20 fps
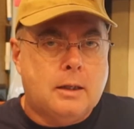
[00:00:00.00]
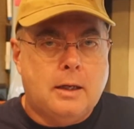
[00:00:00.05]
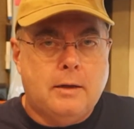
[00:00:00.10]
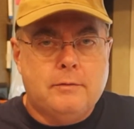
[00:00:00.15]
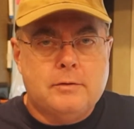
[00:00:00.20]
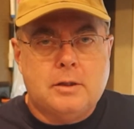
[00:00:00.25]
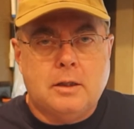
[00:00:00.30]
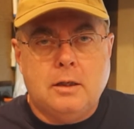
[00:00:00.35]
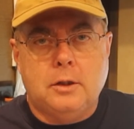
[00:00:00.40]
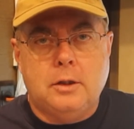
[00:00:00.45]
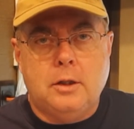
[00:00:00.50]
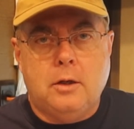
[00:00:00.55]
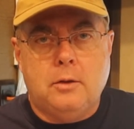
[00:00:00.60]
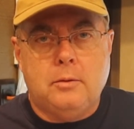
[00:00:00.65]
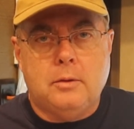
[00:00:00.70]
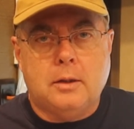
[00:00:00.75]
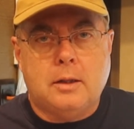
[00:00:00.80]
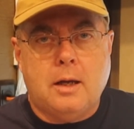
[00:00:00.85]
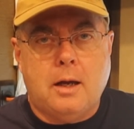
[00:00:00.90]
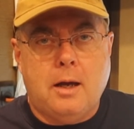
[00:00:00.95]
Give us a good
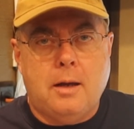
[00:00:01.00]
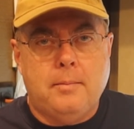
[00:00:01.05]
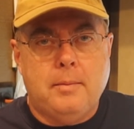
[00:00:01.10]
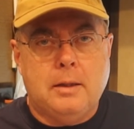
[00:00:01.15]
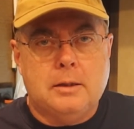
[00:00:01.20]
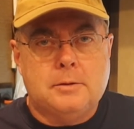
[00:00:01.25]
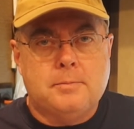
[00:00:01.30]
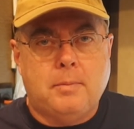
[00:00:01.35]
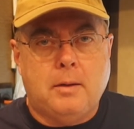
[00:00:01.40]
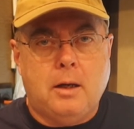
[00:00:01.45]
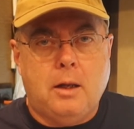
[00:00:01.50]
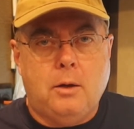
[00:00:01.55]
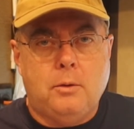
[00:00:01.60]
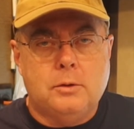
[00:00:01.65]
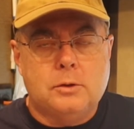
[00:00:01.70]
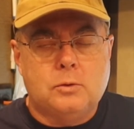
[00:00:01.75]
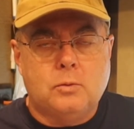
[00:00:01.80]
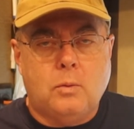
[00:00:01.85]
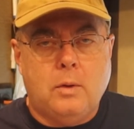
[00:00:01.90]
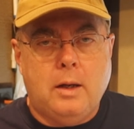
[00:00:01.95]
note in the comments
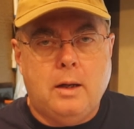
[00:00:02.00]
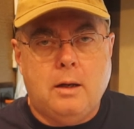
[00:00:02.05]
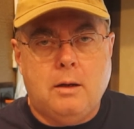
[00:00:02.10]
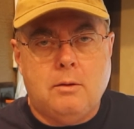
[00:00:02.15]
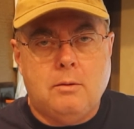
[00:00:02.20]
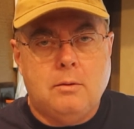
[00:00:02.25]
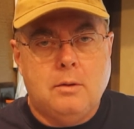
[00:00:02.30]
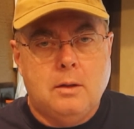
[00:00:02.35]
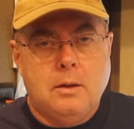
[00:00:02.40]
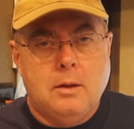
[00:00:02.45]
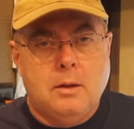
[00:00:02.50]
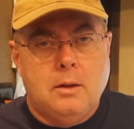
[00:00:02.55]
below as well.